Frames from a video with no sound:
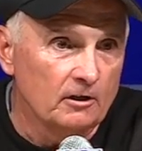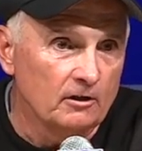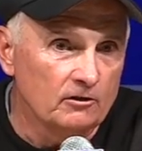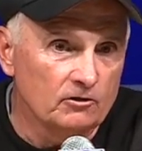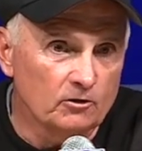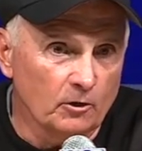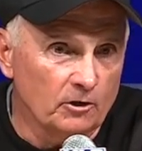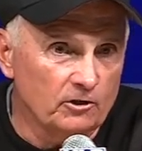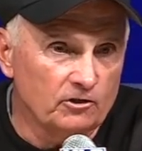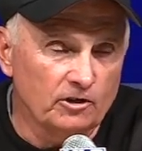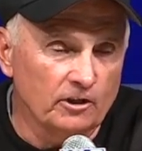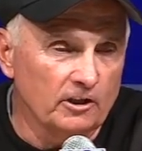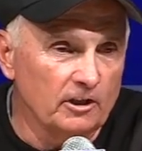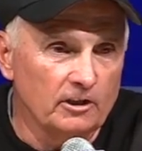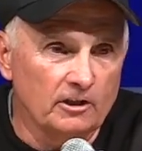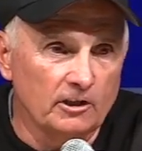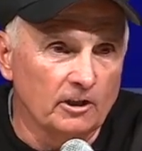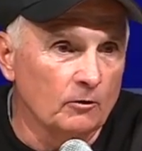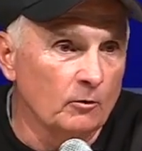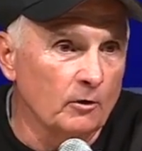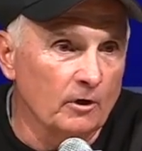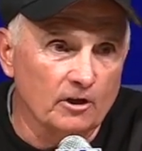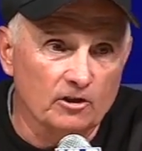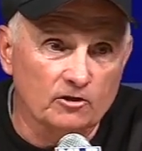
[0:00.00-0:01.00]
So he said he
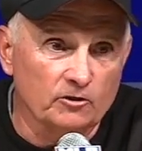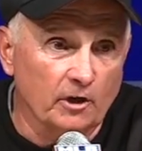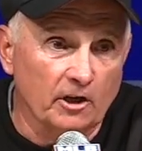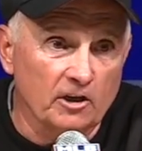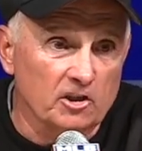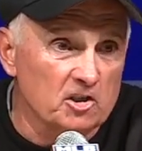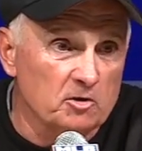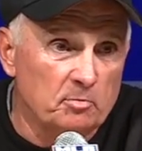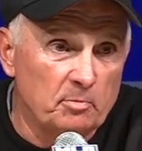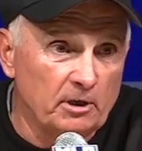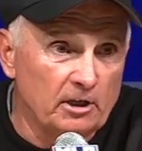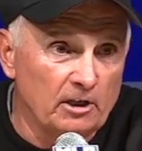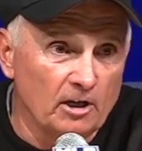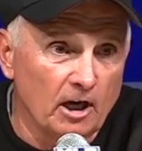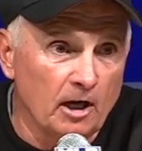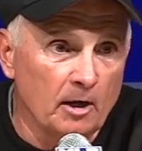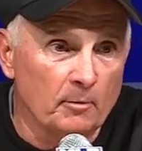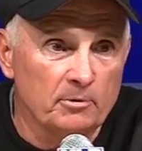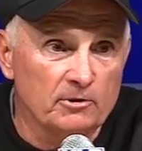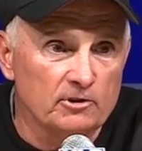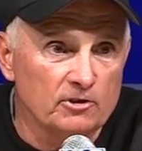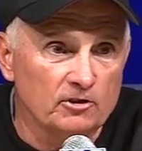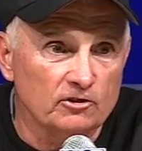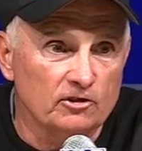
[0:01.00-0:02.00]
didn't want to try to speed
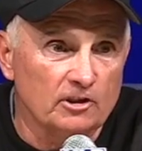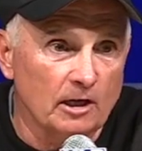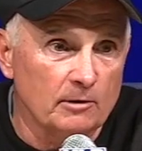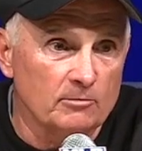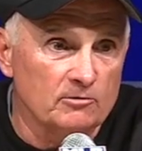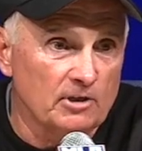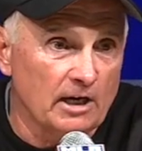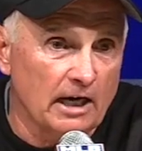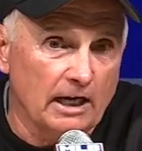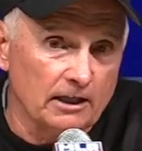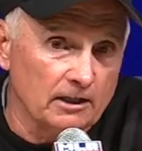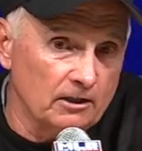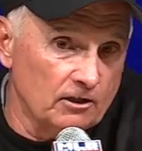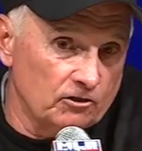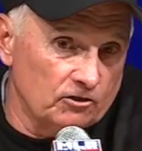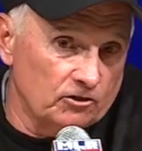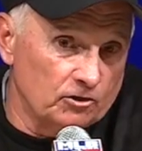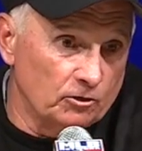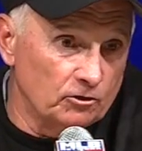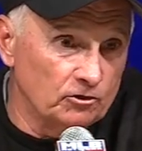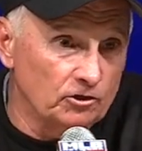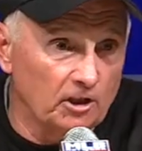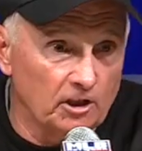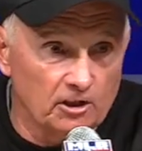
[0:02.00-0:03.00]
up. He just kept jogging. As
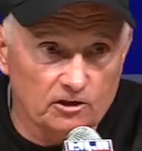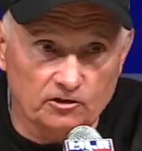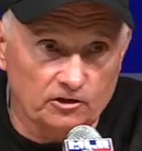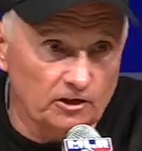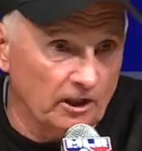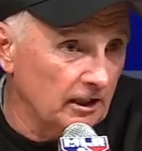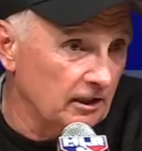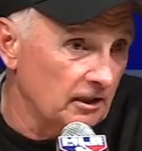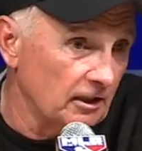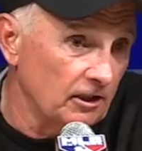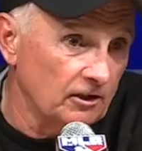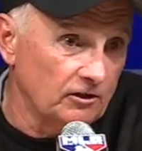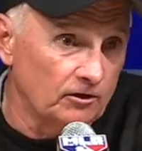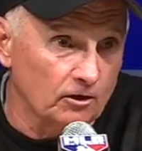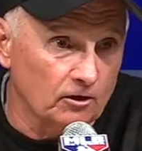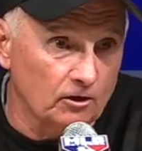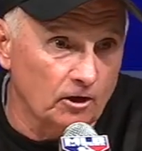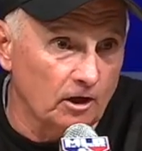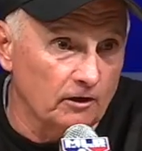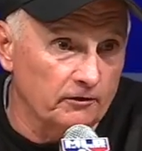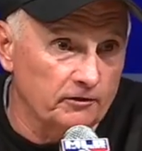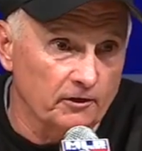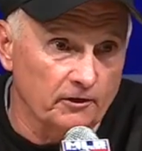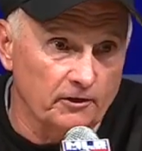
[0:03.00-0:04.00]
soon as he hit second, he took
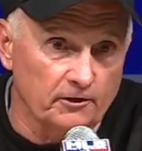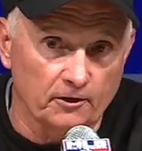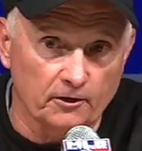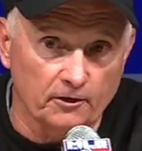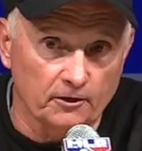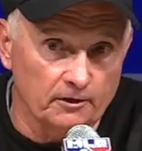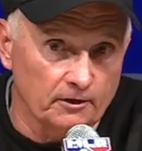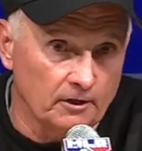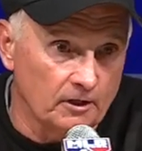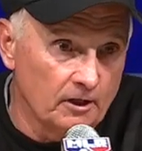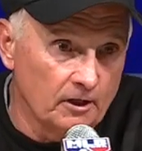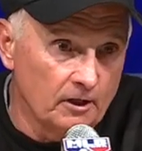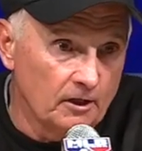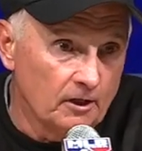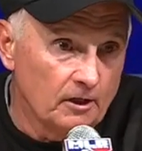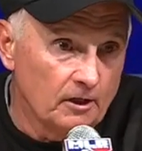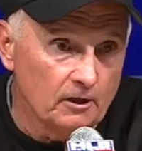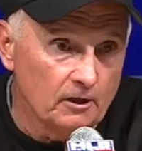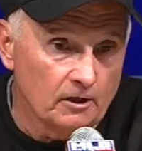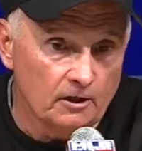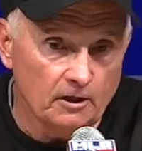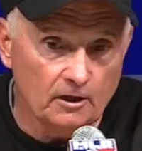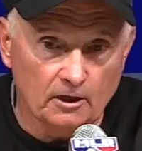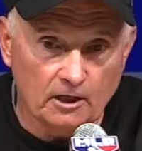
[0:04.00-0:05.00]
off for third
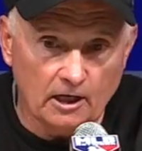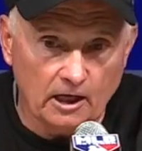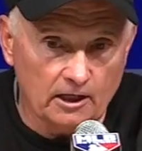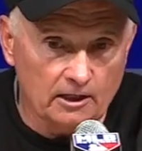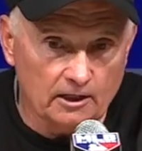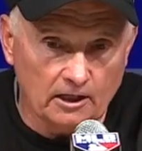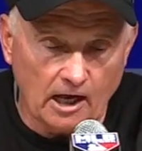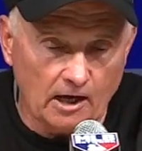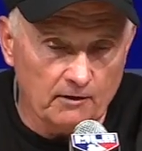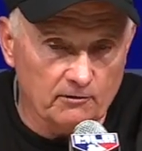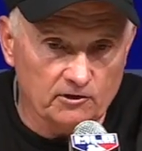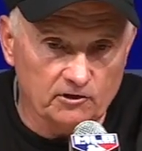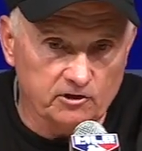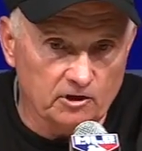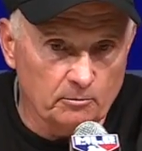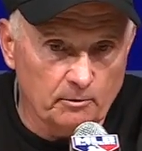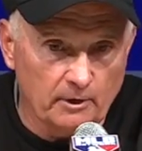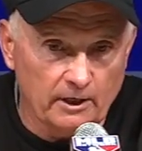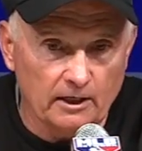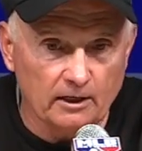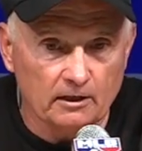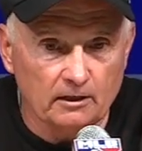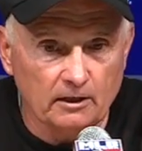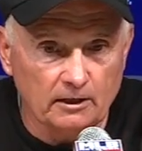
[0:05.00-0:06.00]
and obviously
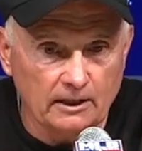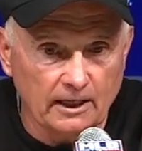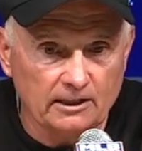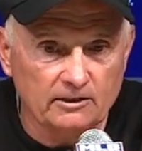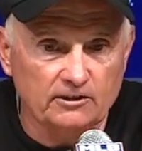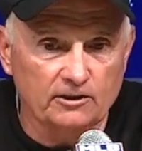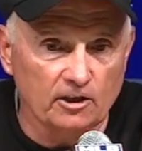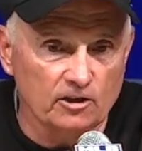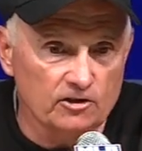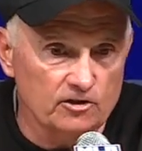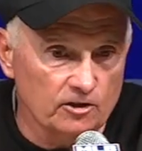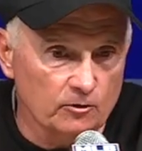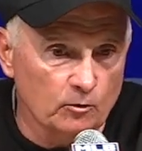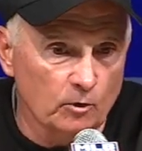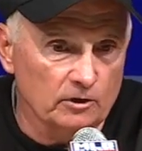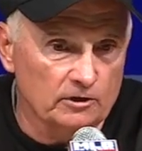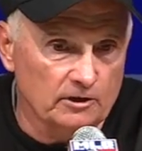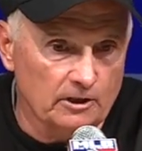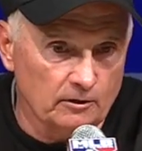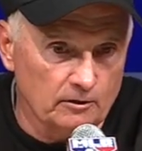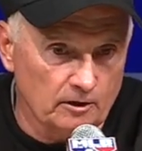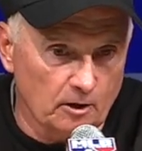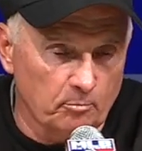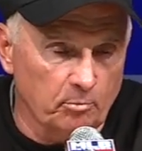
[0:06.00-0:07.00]
made it. And that tells you
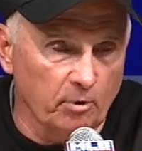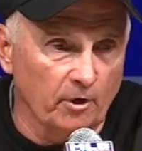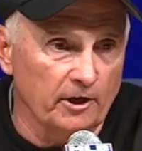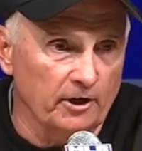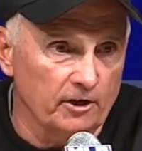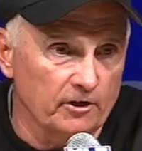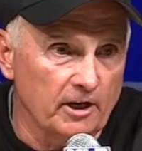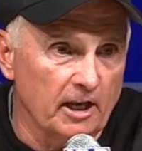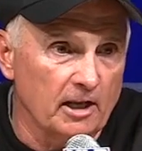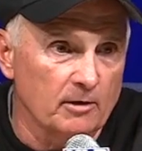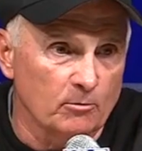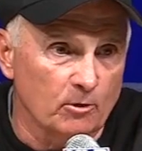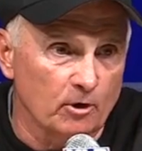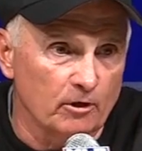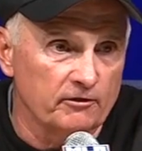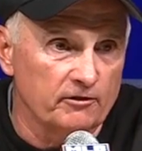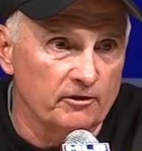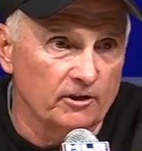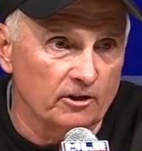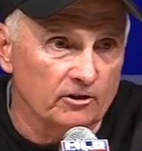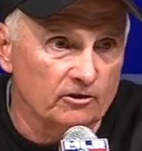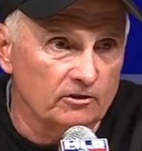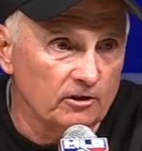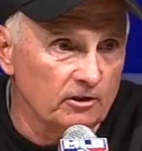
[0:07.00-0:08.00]
what the player Dan
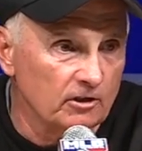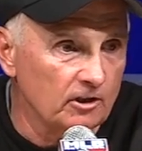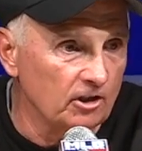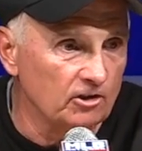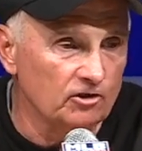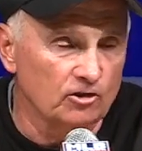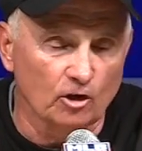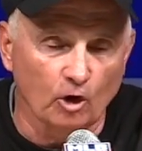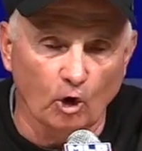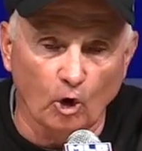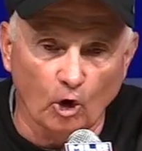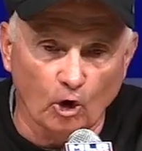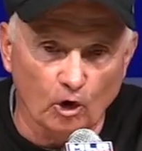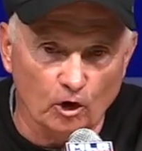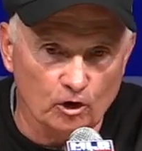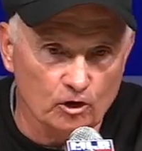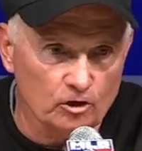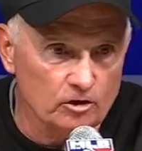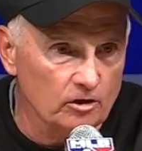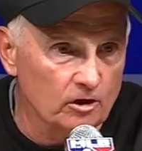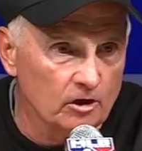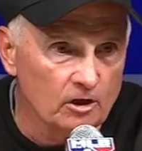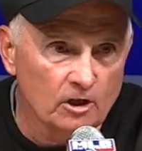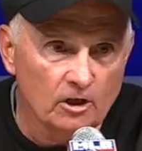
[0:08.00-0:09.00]
Murphy is. He's an
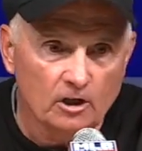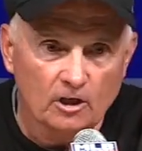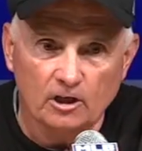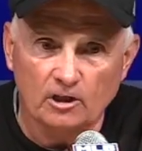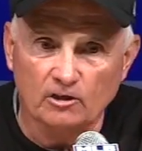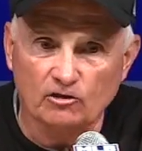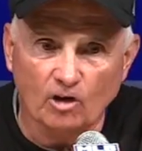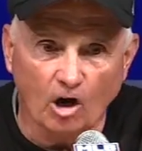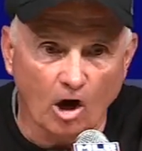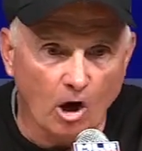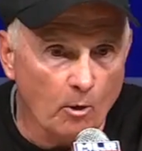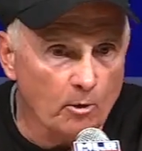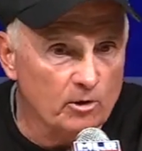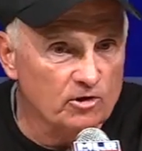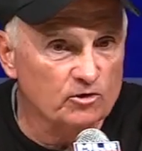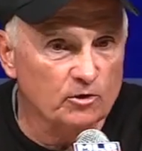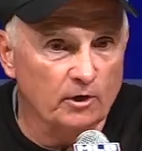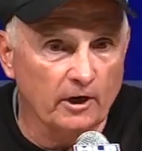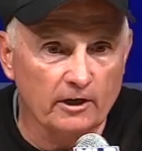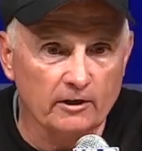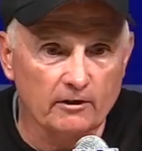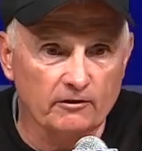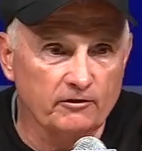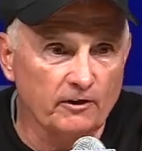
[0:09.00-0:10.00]
alert. He's always
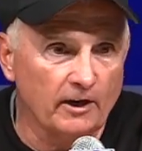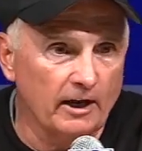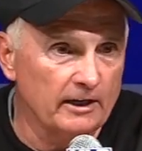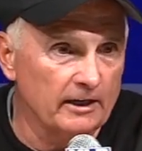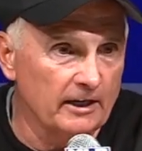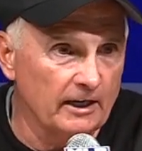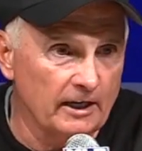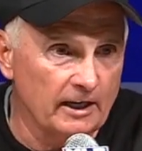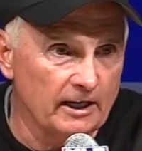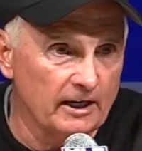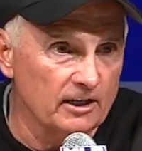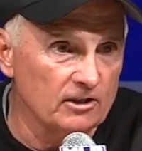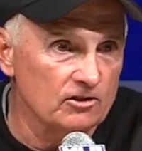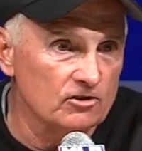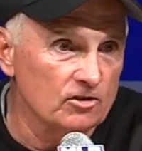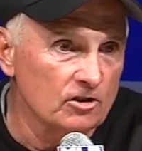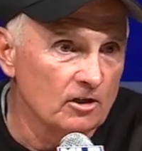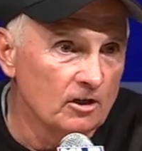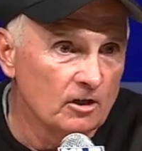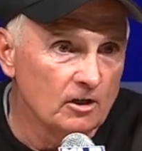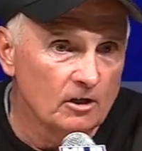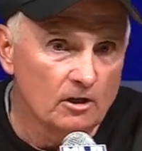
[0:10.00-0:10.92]
trying to find an edge.